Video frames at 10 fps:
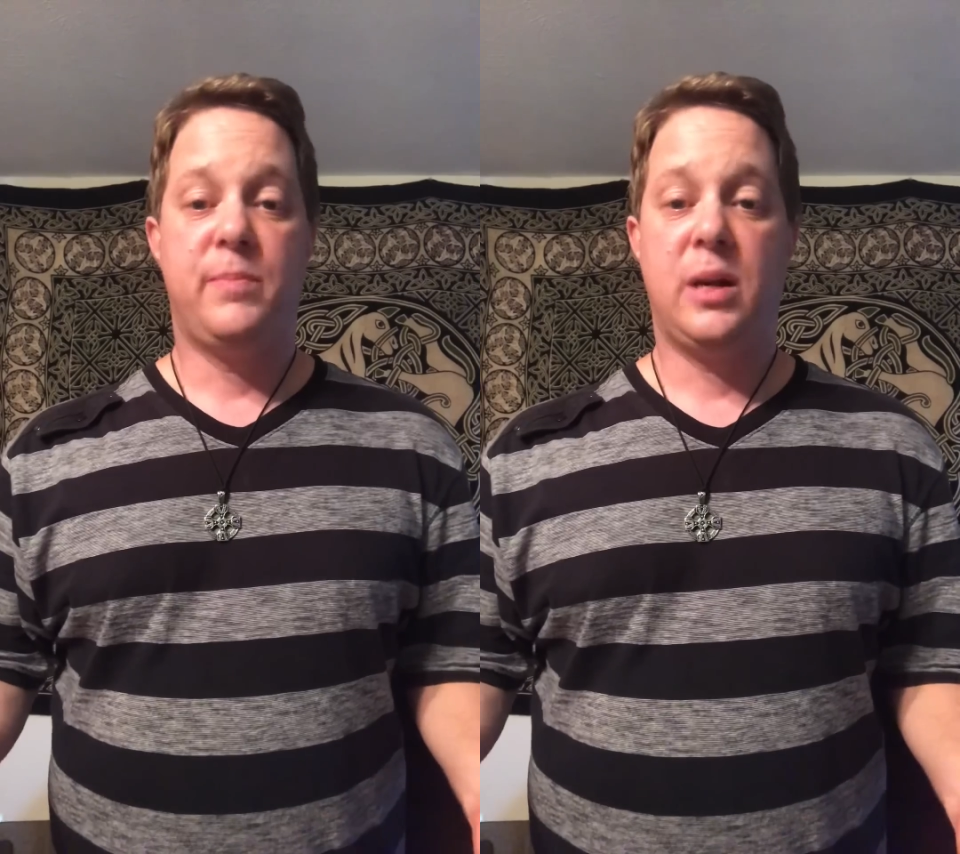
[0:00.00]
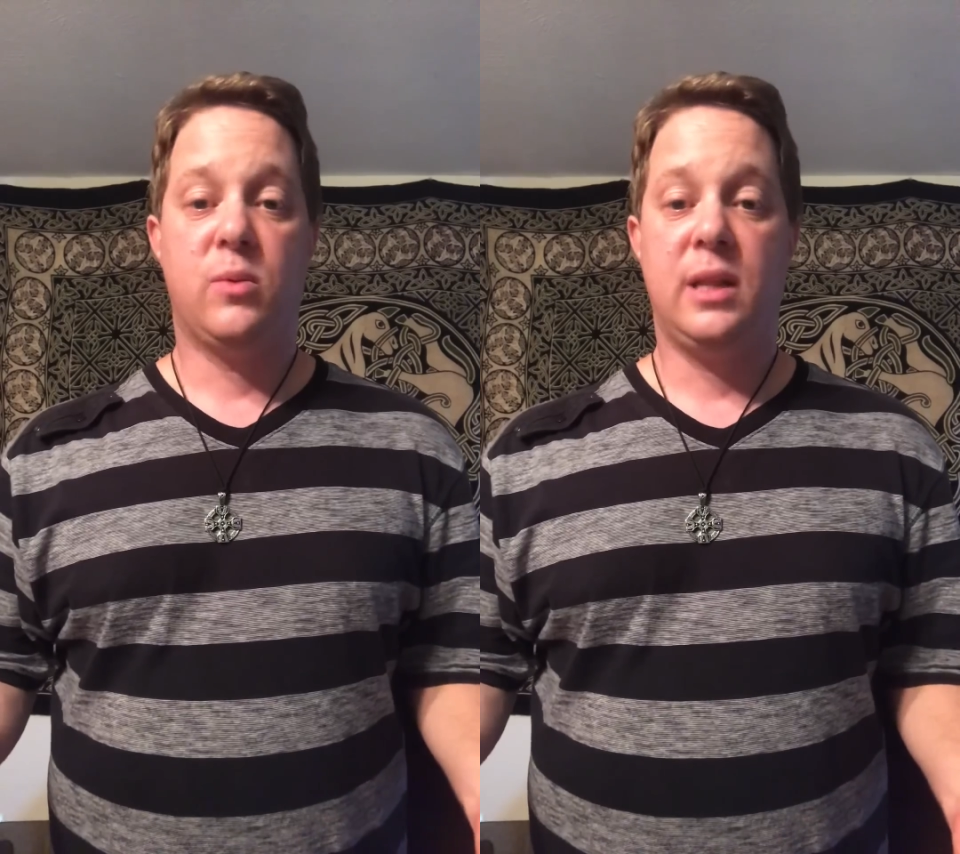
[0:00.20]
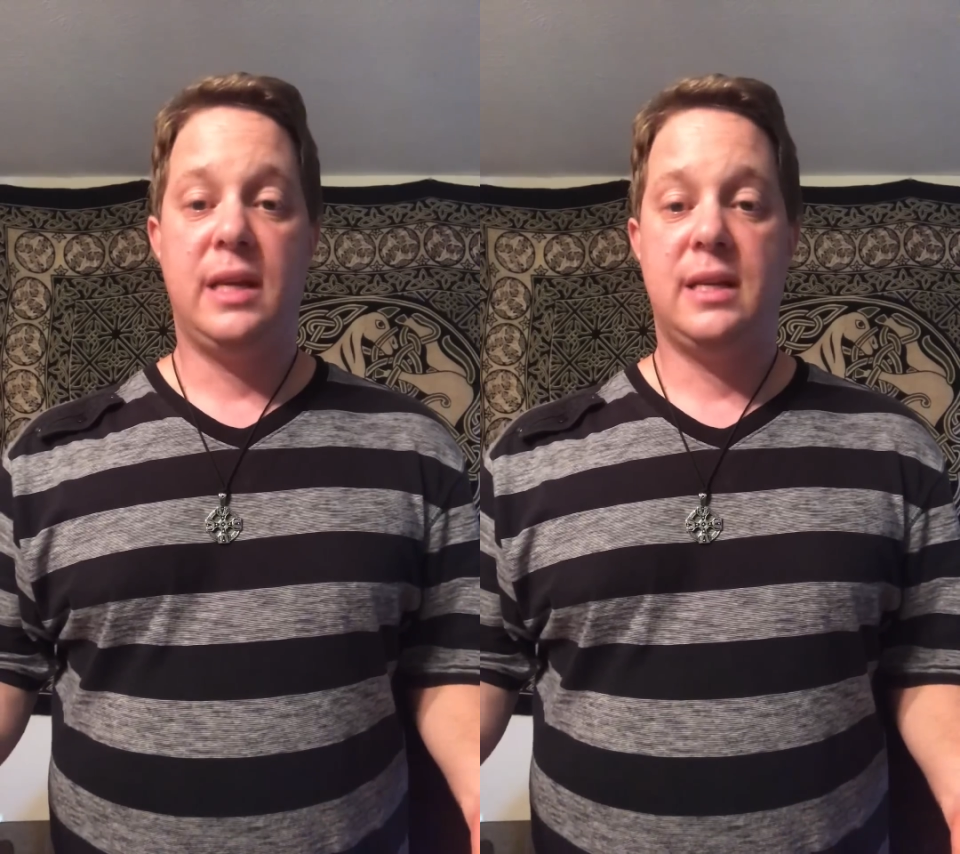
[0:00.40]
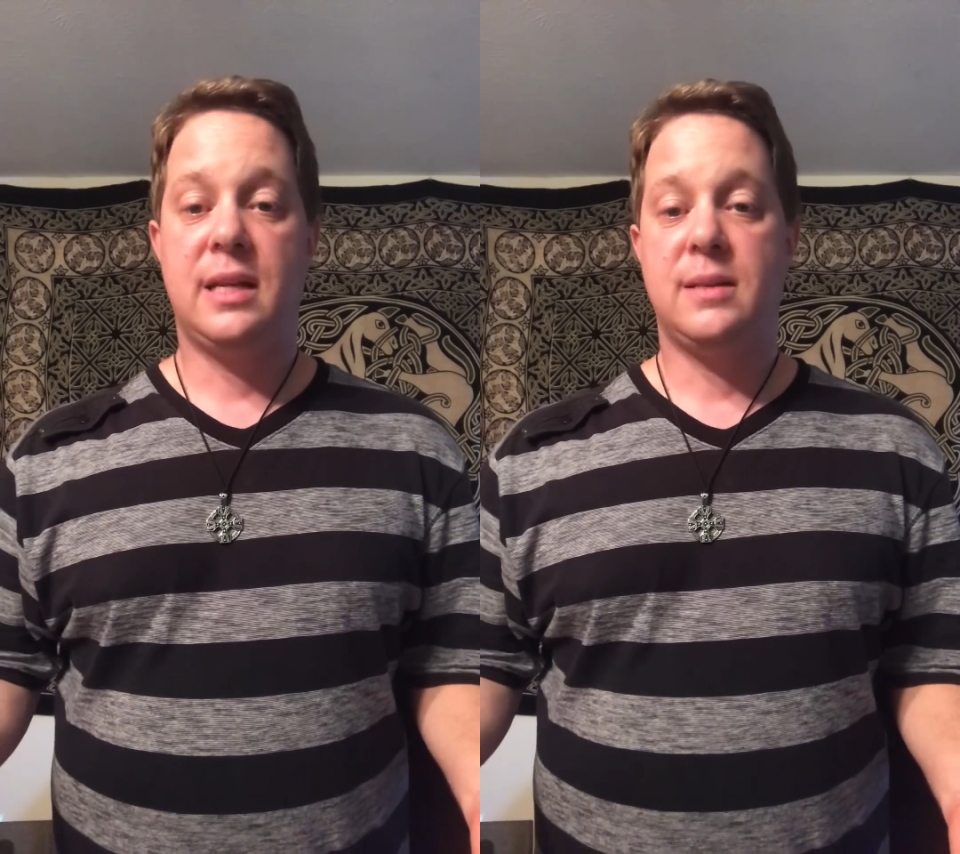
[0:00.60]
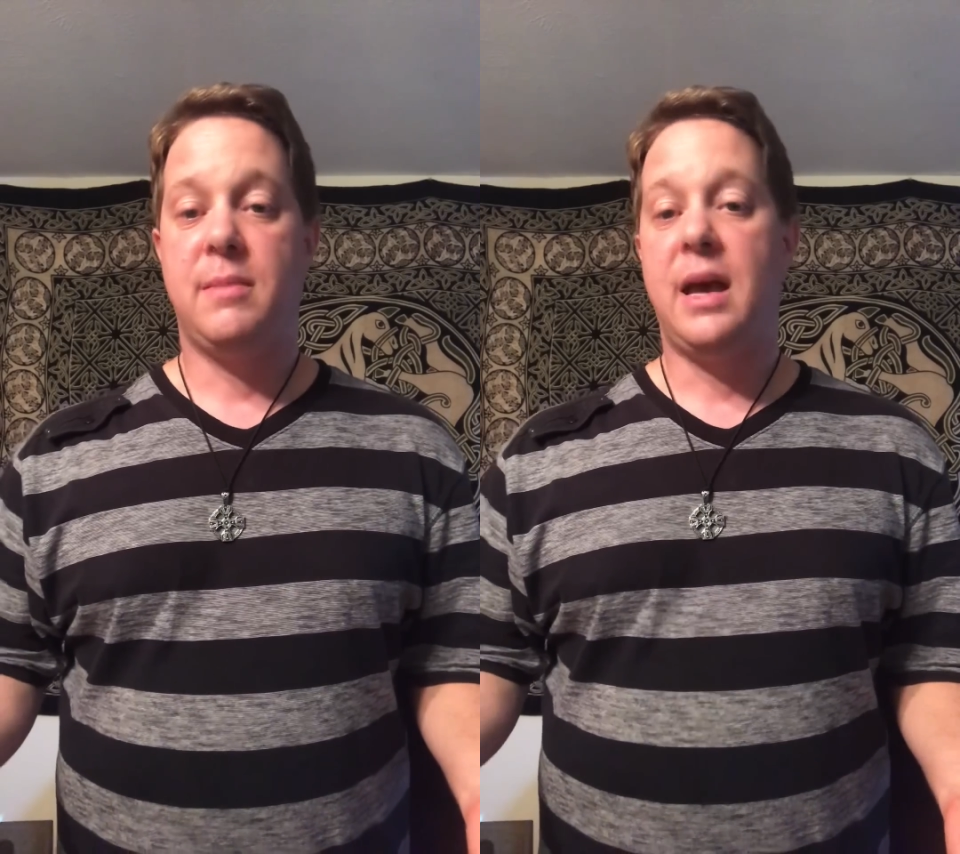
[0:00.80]
but it
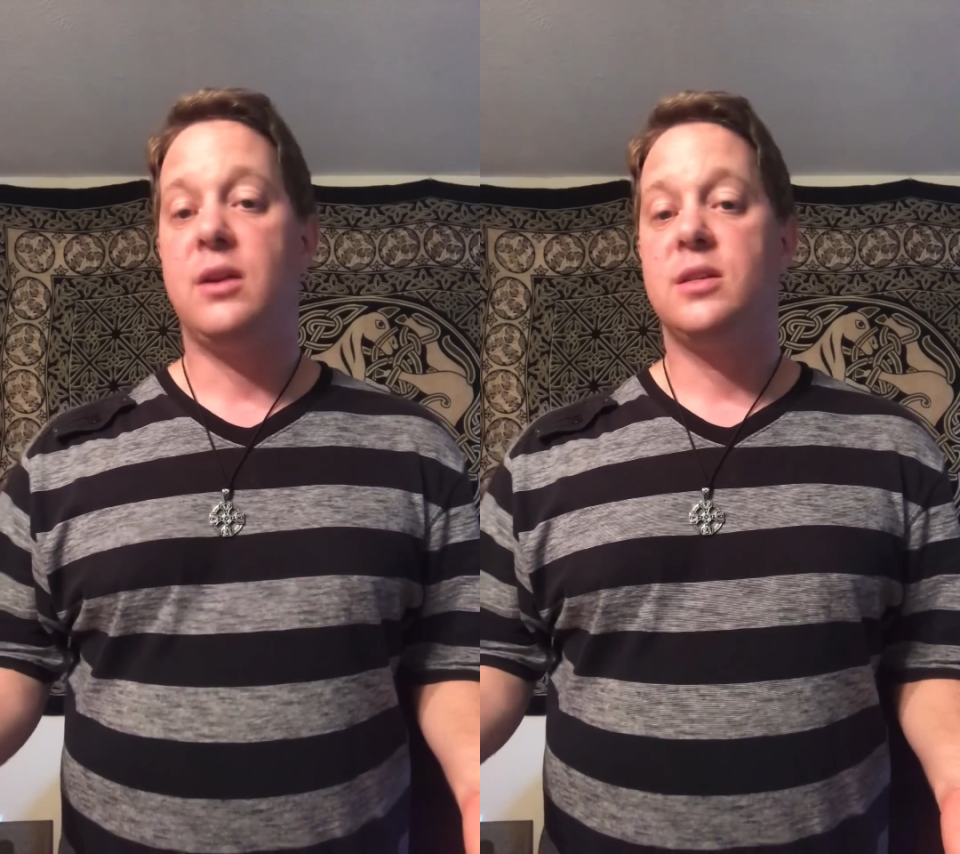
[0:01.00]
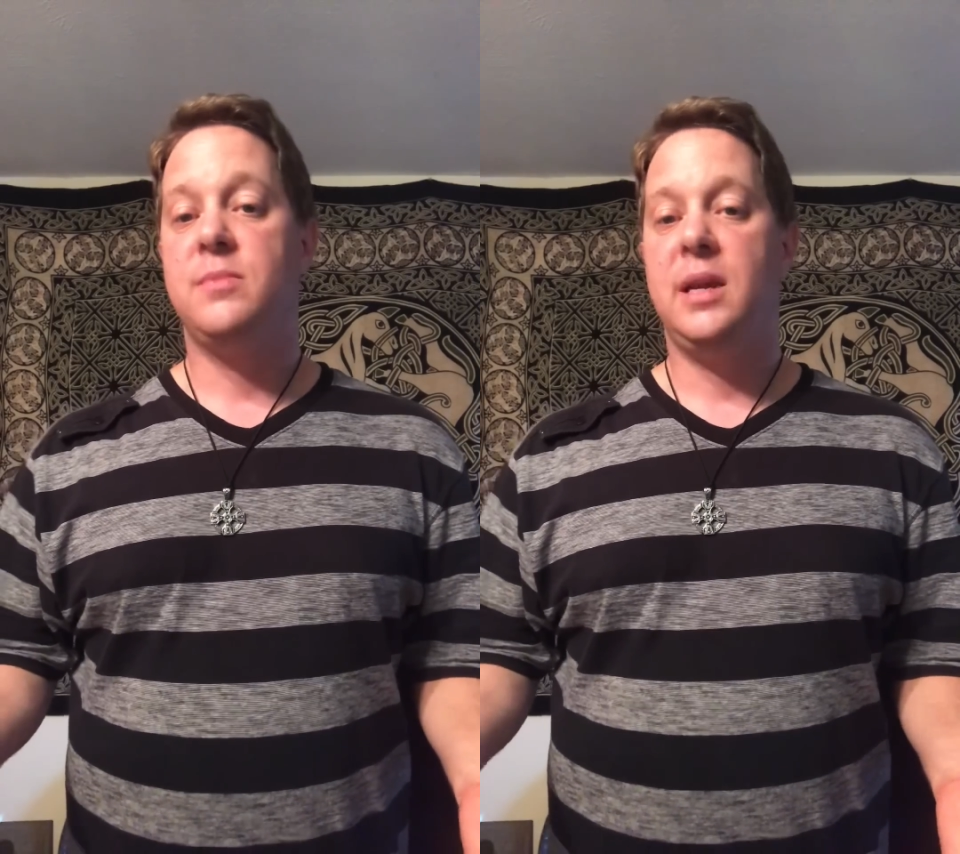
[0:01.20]
doesn't matter to